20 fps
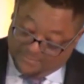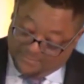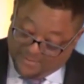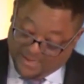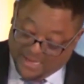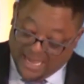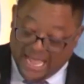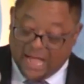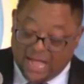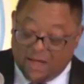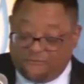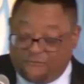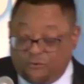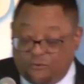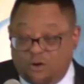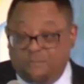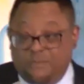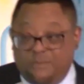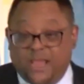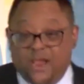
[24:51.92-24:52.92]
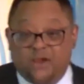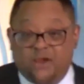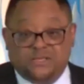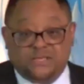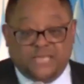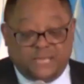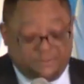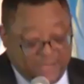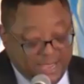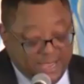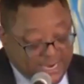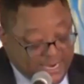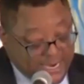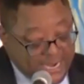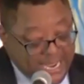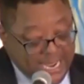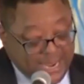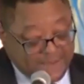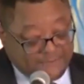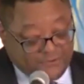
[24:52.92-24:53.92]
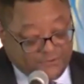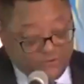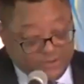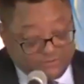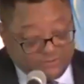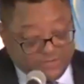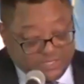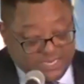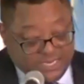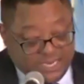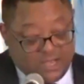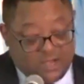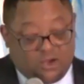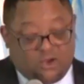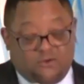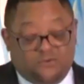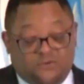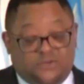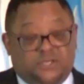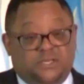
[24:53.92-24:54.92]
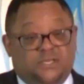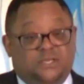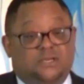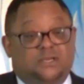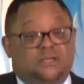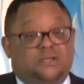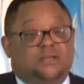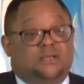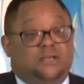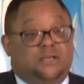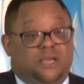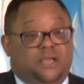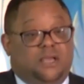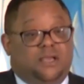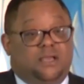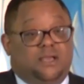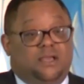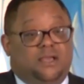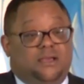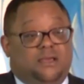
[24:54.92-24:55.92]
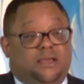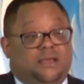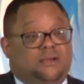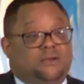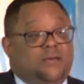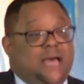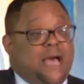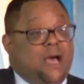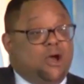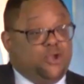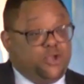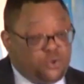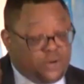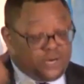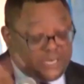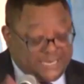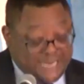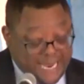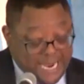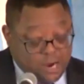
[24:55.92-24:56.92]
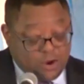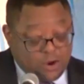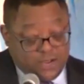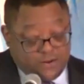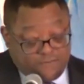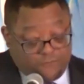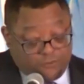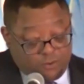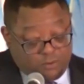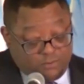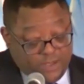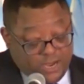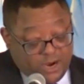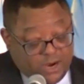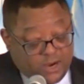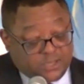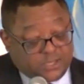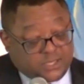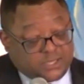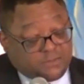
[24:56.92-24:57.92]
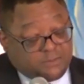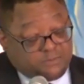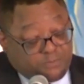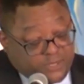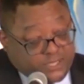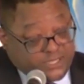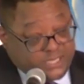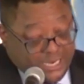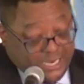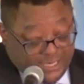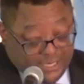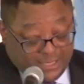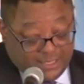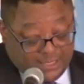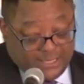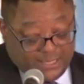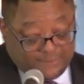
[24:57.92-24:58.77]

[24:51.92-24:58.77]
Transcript: our forebears made a name for themselves, our Unitarian forebears particularly,